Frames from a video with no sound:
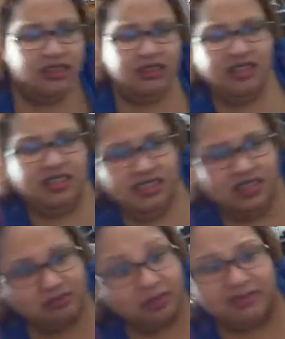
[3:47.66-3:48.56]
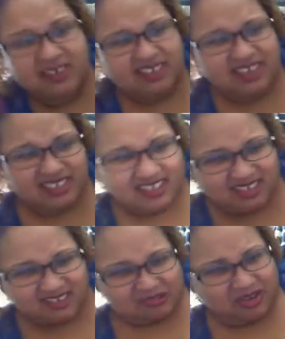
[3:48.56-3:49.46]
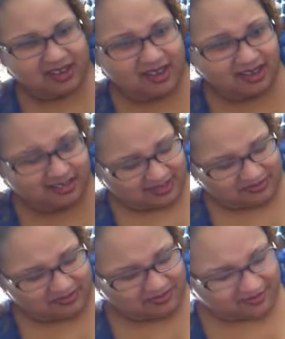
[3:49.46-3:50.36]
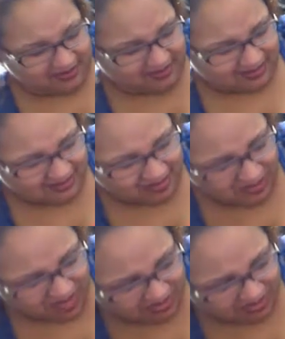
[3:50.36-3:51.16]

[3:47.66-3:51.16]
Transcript: think it does. Maybe it doesn't. Oh my gosh. I'm so non